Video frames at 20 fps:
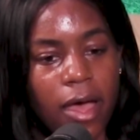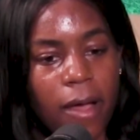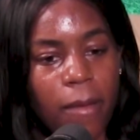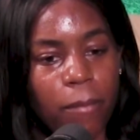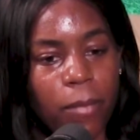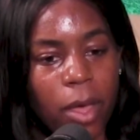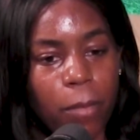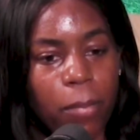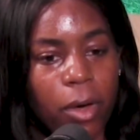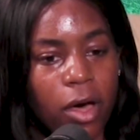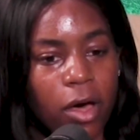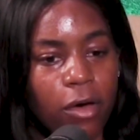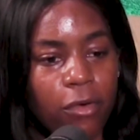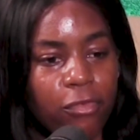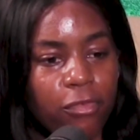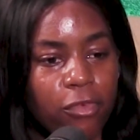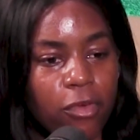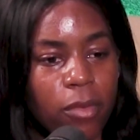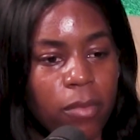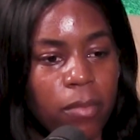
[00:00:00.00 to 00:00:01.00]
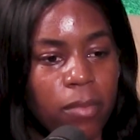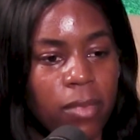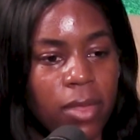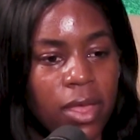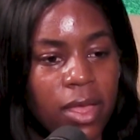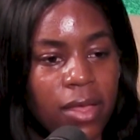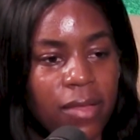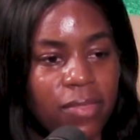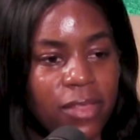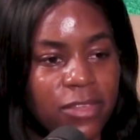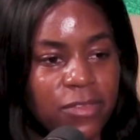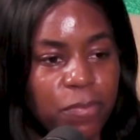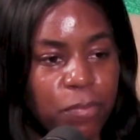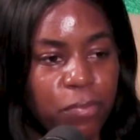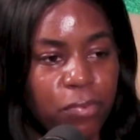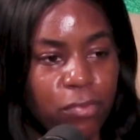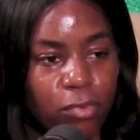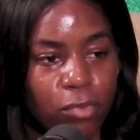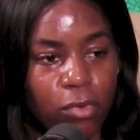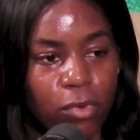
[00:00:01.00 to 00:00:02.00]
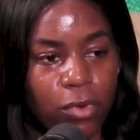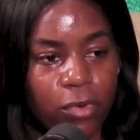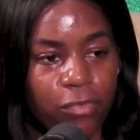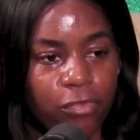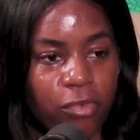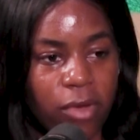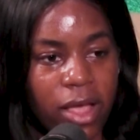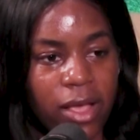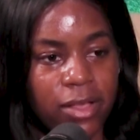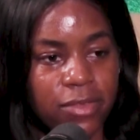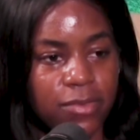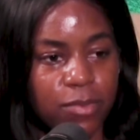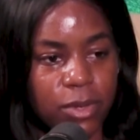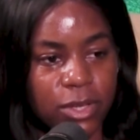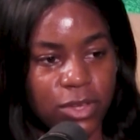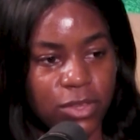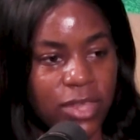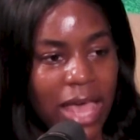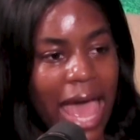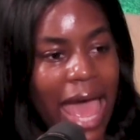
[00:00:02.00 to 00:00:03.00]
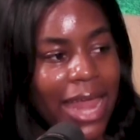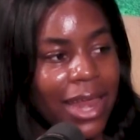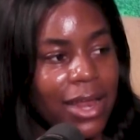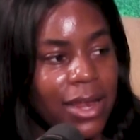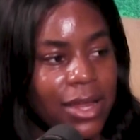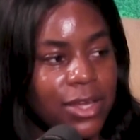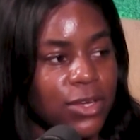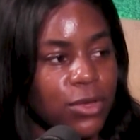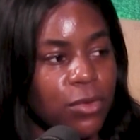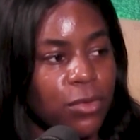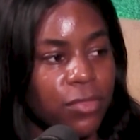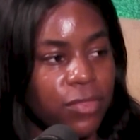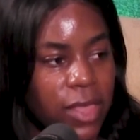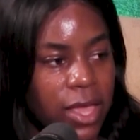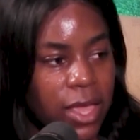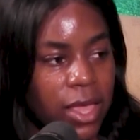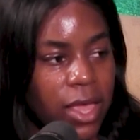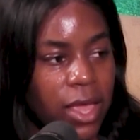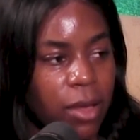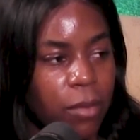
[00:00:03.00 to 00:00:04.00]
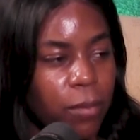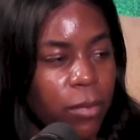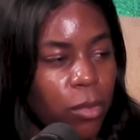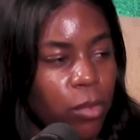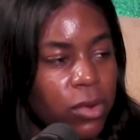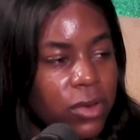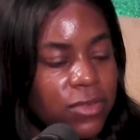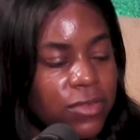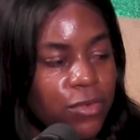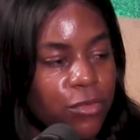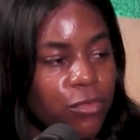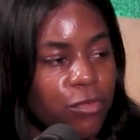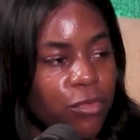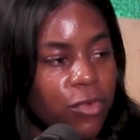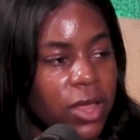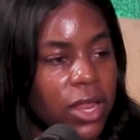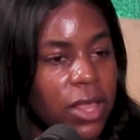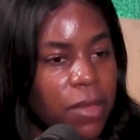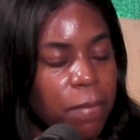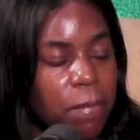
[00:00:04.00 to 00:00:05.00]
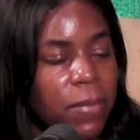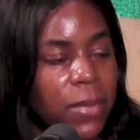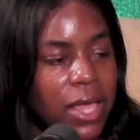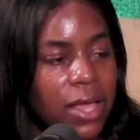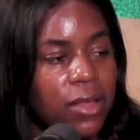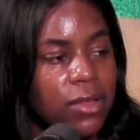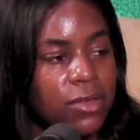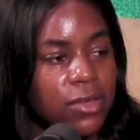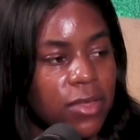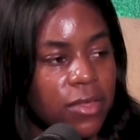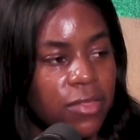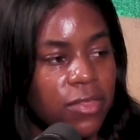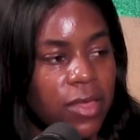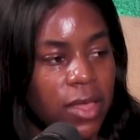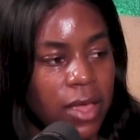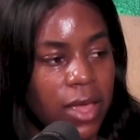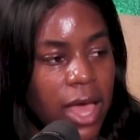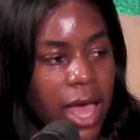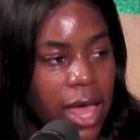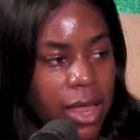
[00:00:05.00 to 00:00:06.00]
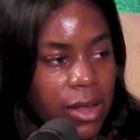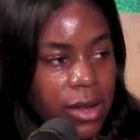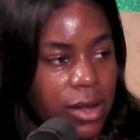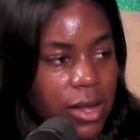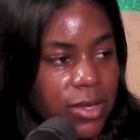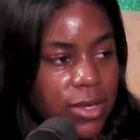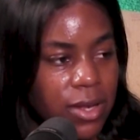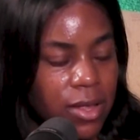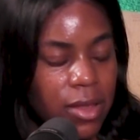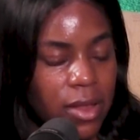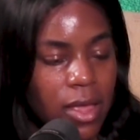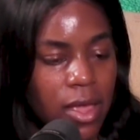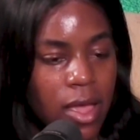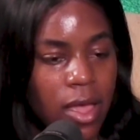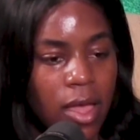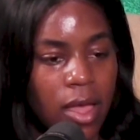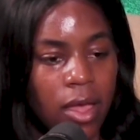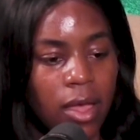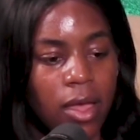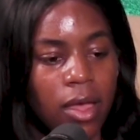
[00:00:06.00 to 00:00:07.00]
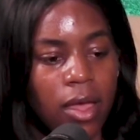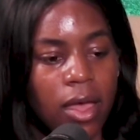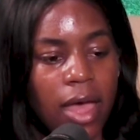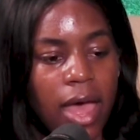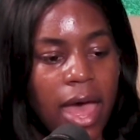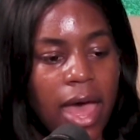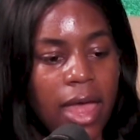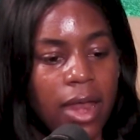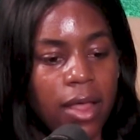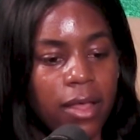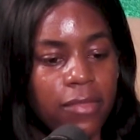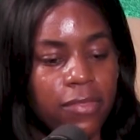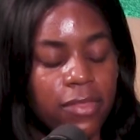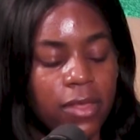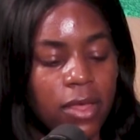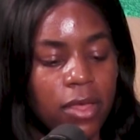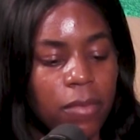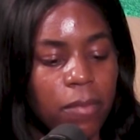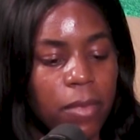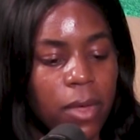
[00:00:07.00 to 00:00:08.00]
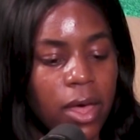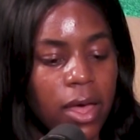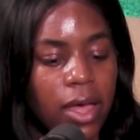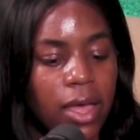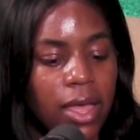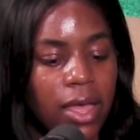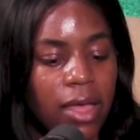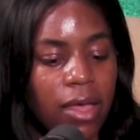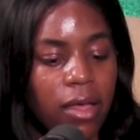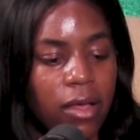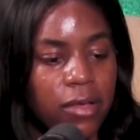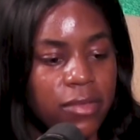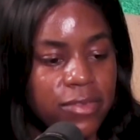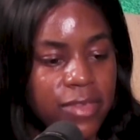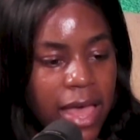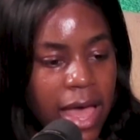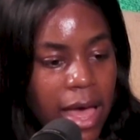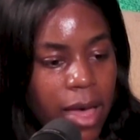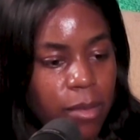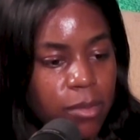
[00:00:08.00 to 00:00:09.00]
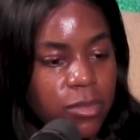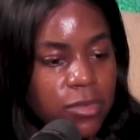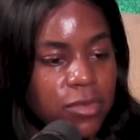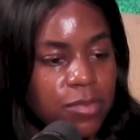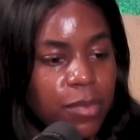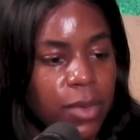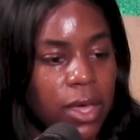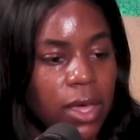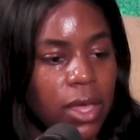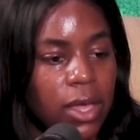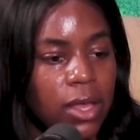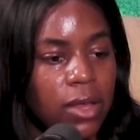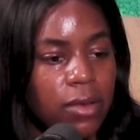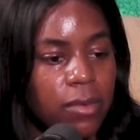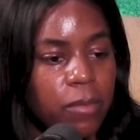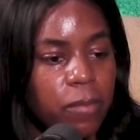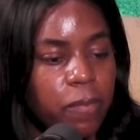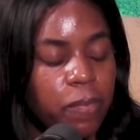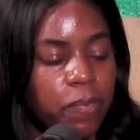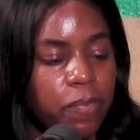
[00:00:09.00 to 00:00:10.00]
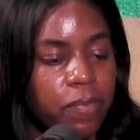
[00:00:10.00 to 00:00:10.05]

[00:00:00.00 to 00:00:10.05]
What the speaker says: apart from this broad phrase, which is analytical thinking. But what does it really mean to think analytically? And I think my exams, my